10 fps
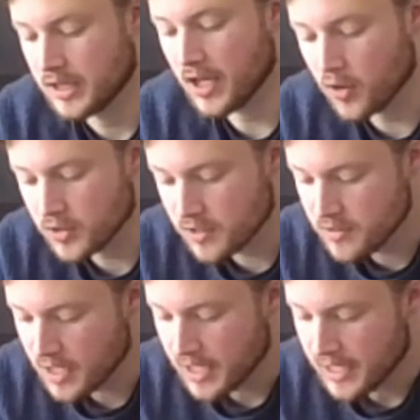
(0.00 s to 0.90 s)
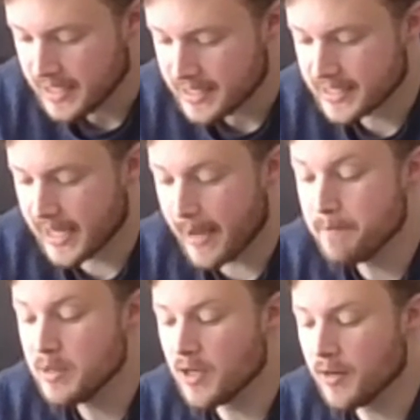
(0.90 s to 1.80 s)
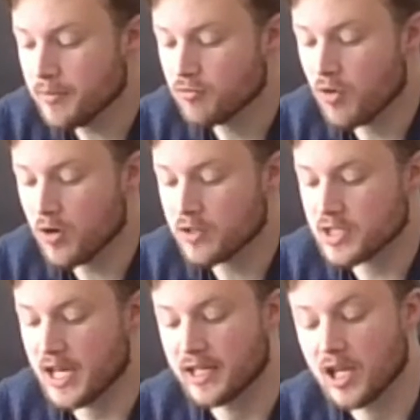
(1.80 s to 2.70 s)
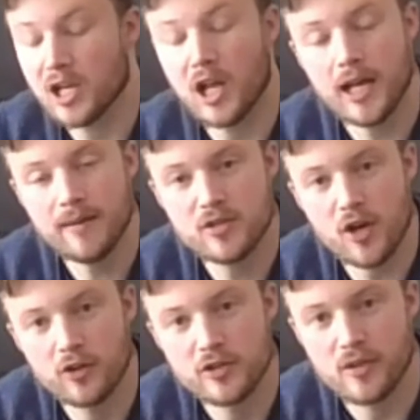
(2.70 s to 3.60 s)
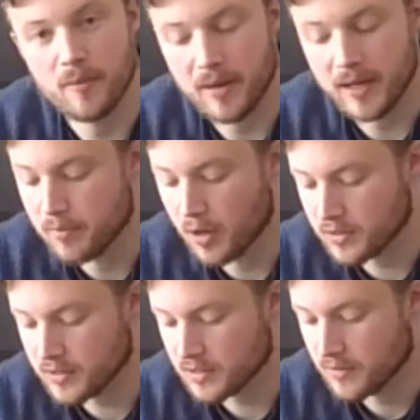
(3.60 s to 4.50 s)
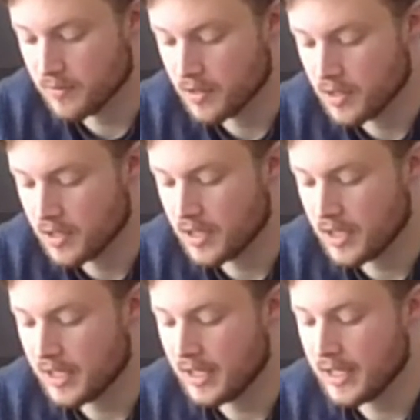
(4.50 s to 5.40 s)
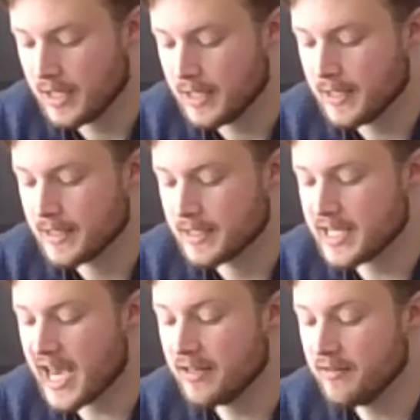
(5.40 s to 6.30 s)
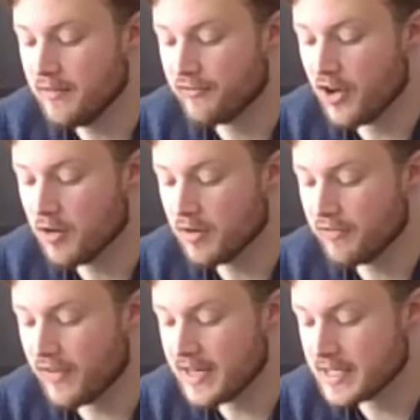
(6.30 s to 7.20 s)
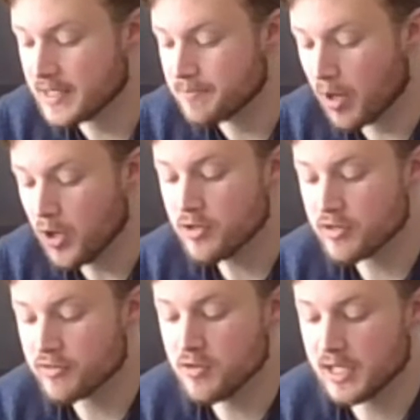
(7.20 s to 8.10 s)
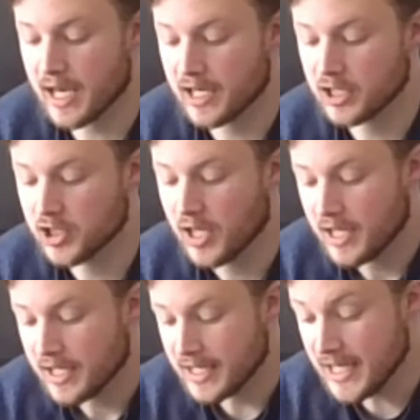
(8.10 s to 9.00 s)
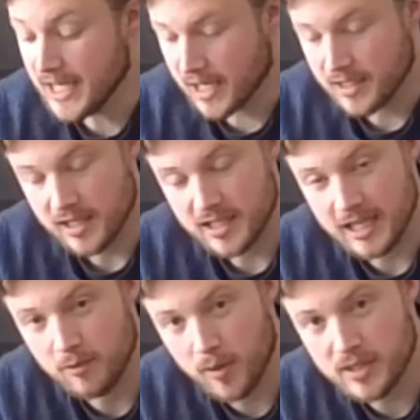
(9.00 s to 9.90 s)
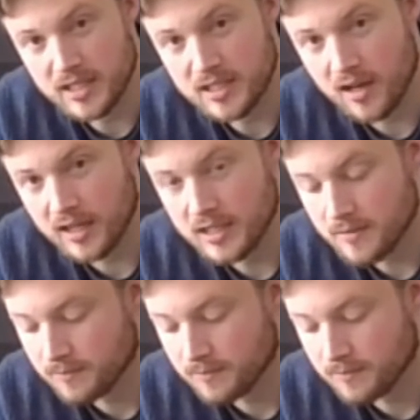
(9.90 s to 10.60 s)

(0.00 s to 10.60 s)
The otters scampered up the rocks and climbed onto the big box. 10 furry faces poked through the gash, eager to see what was inside.